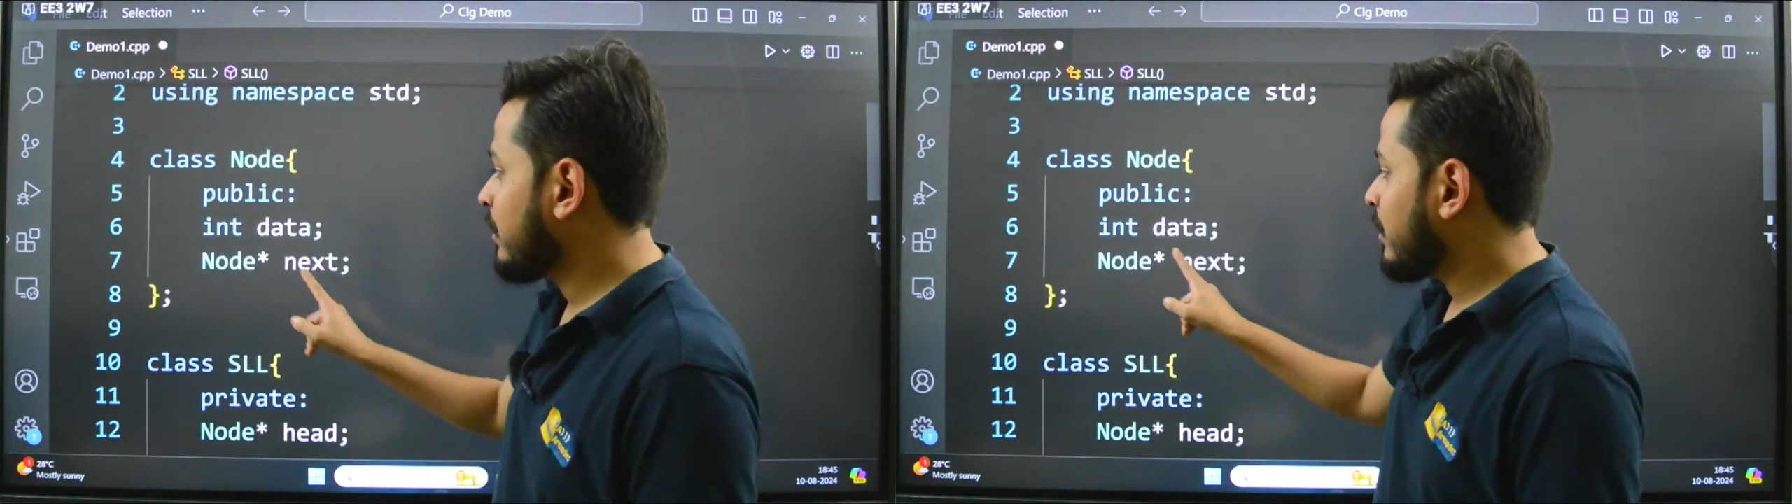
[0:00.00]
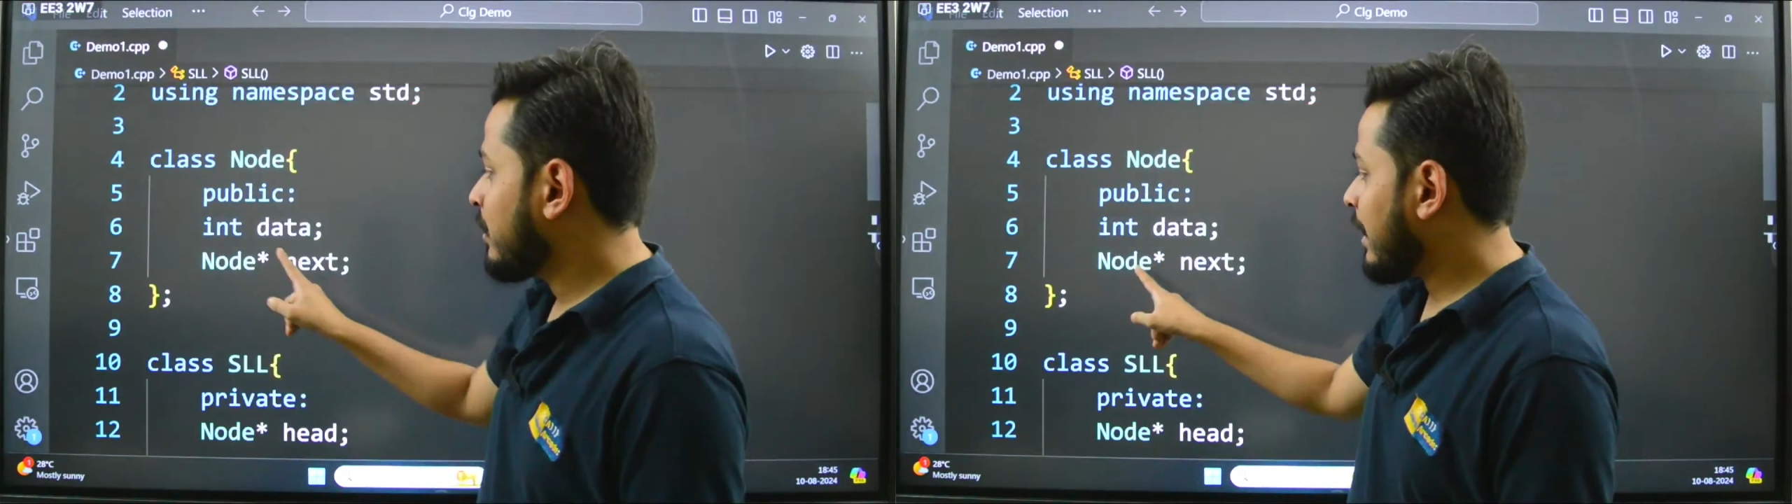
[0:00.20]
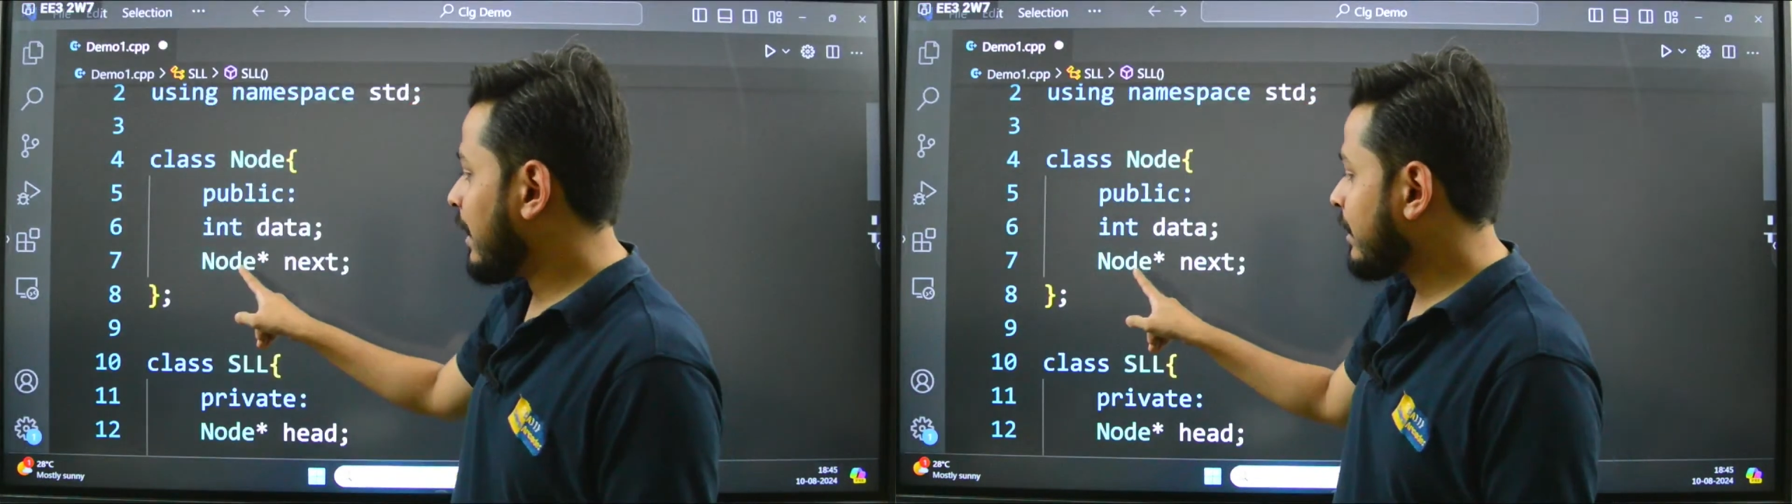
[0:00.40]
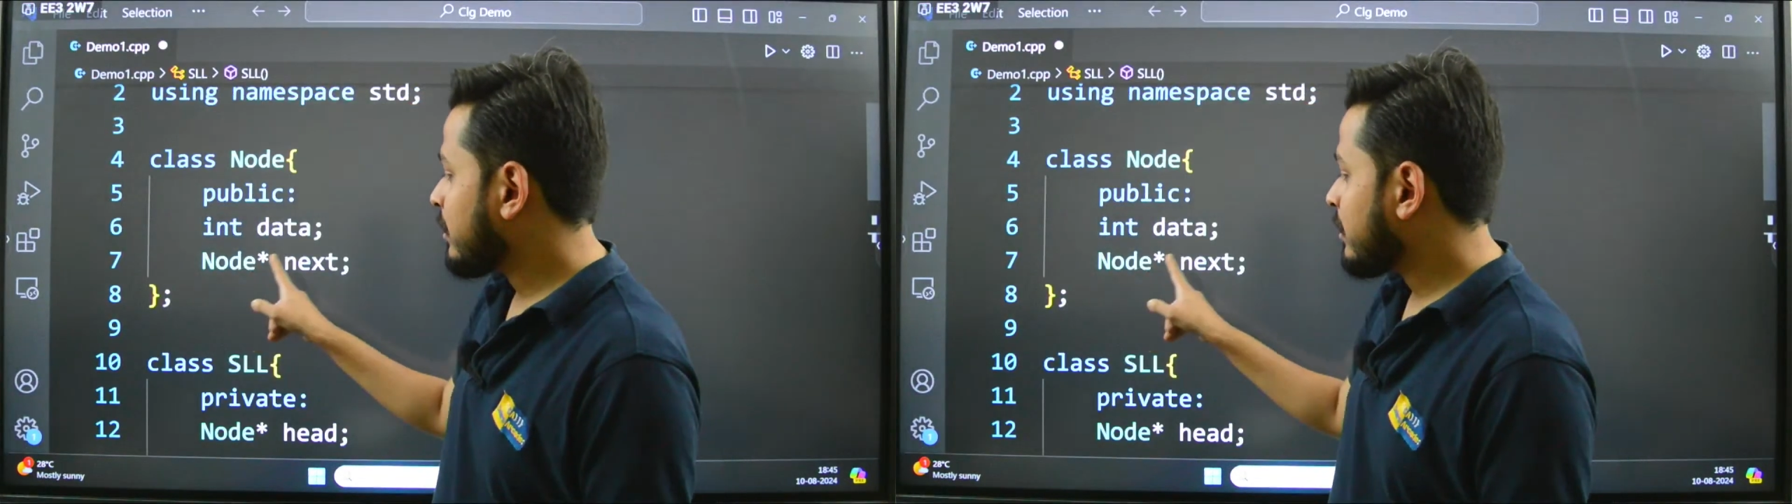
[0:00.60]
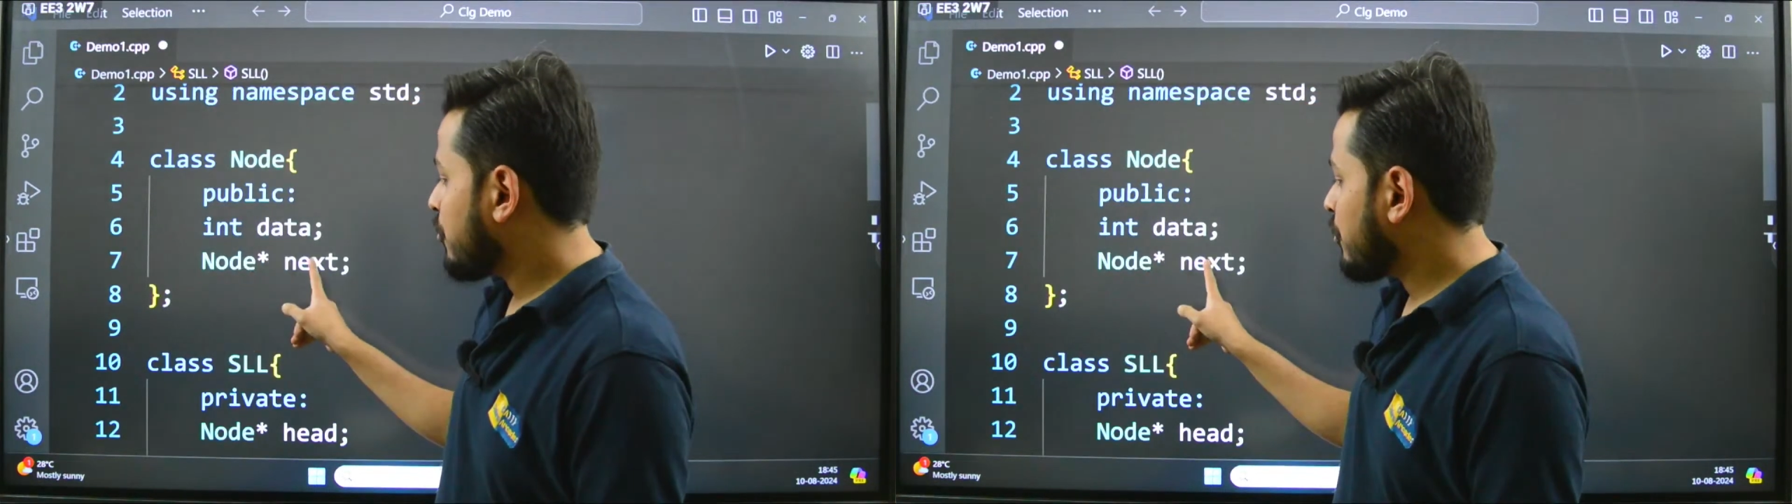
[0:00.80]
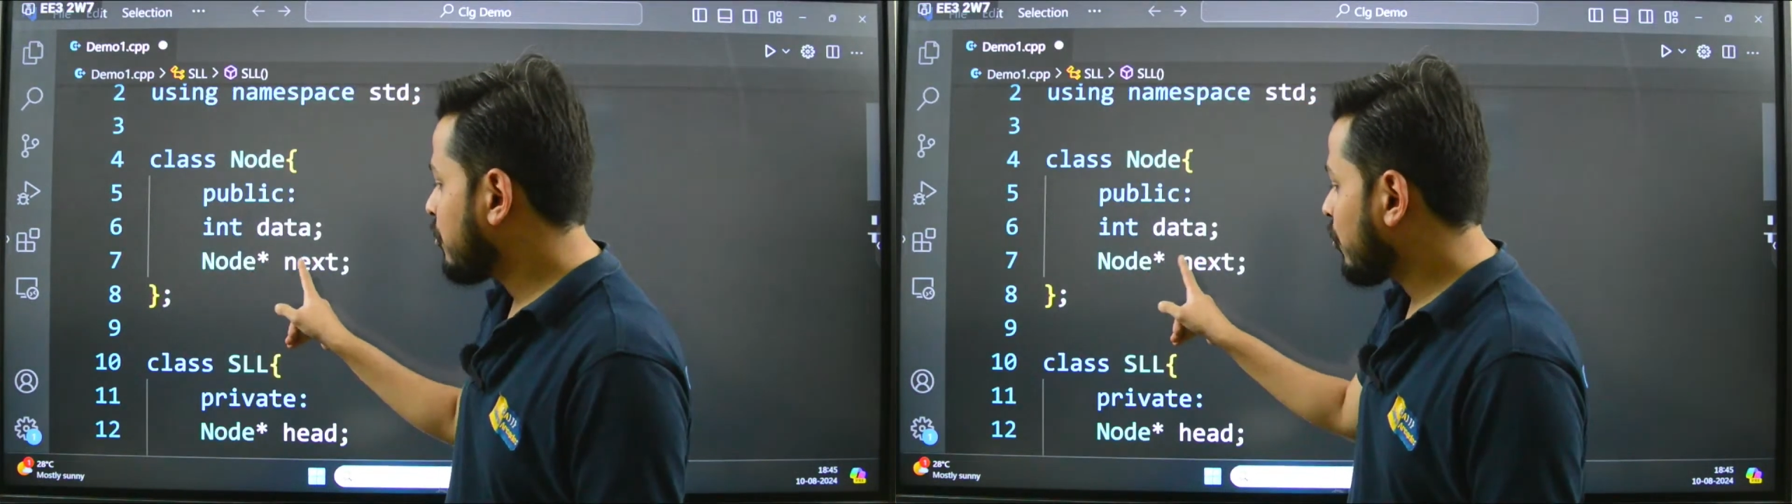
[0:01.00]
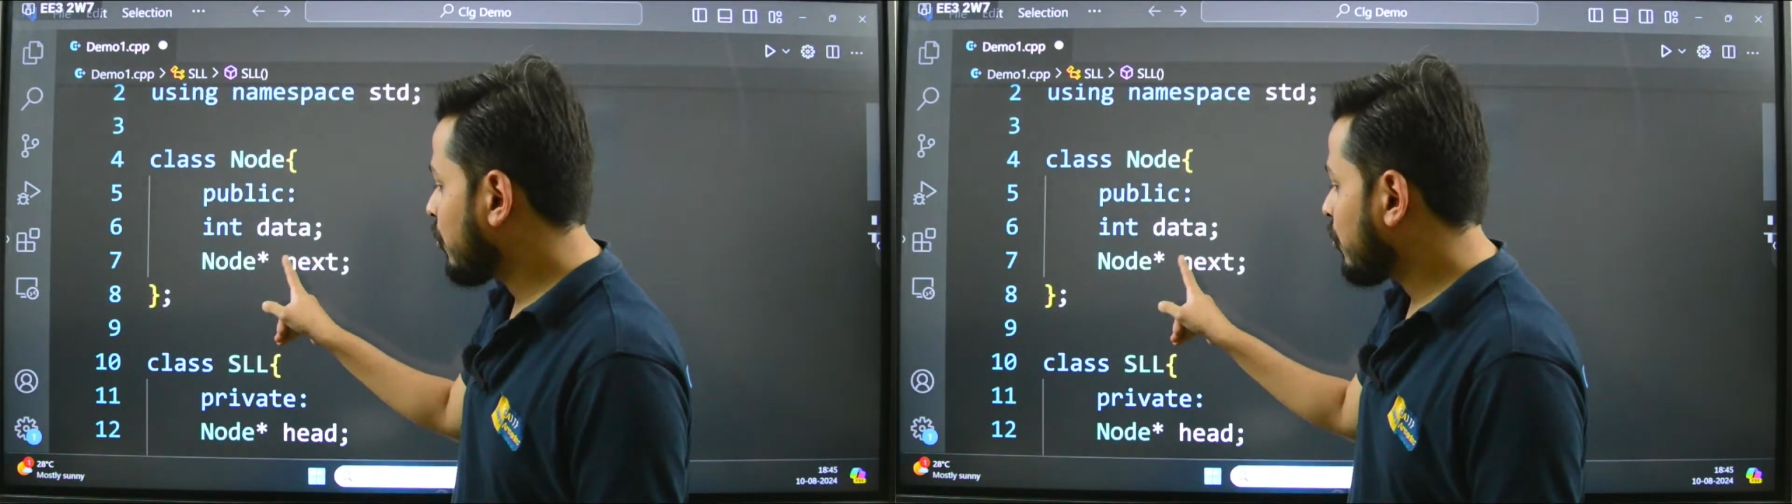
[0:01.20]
that node